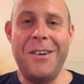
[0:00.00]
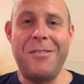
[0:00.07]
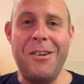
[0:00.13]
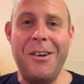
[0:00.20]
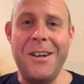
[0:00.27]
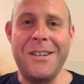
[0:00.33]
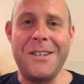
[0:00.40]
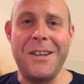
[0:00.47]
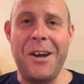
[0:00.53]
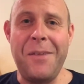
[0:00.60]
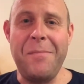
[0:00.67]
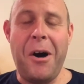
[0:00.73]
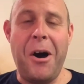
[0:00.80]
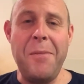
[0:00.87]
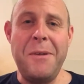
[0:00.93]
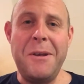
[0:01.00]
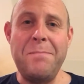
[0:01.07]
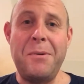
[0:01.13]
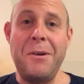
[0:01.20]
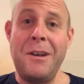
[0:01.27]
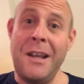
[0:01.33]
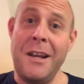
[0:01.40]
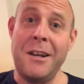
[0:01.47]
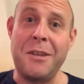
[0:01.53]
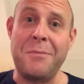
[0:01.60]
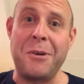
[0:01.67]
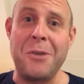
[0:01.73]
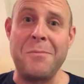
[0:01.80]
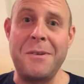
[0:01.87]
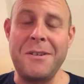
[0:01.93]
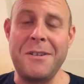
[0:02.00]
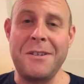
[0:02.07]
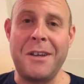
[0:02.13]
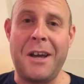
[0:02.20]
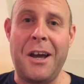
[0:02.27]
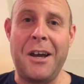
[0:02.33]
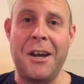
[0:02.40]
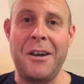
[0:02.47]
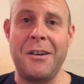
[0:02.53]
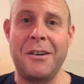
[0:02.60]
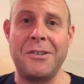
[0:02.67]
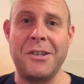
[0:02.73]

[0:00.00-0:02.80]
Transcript: Right, um, I'm in Berlin at the moment, uh,